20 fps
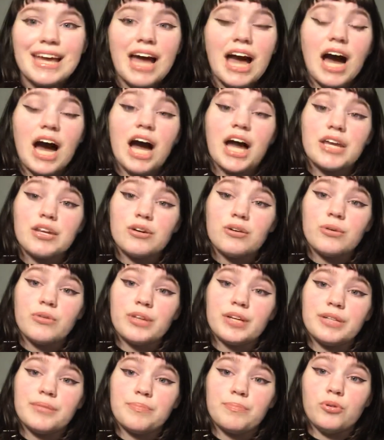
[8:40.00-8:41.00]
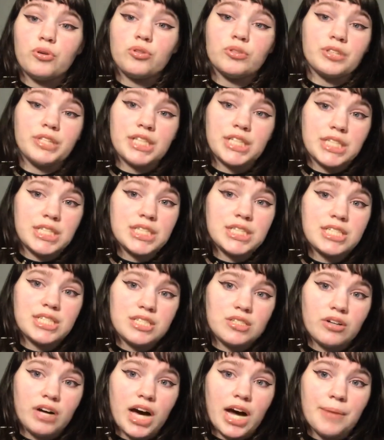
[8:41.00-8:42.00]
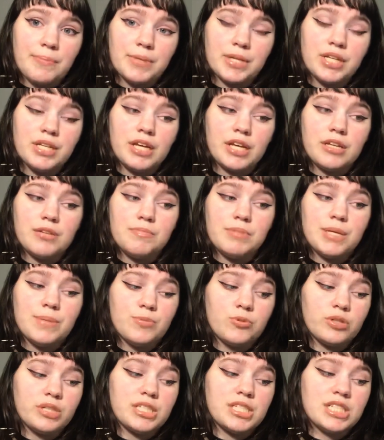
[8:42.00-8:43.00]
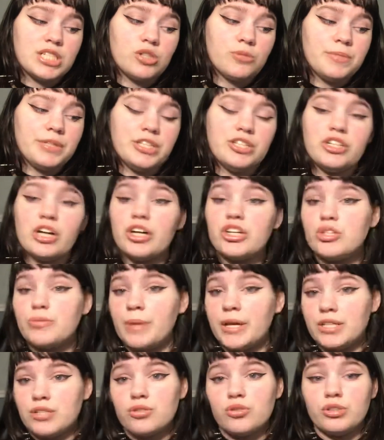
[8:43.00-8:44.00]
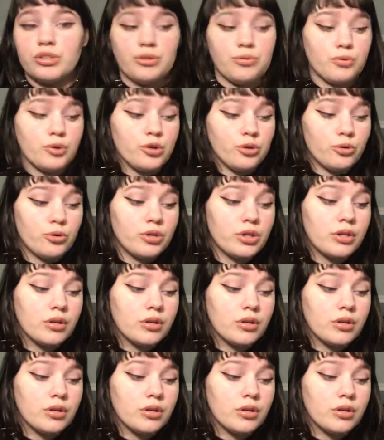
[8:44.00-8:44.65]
I know that bullying can still happen, and people can still be judgmental and rude.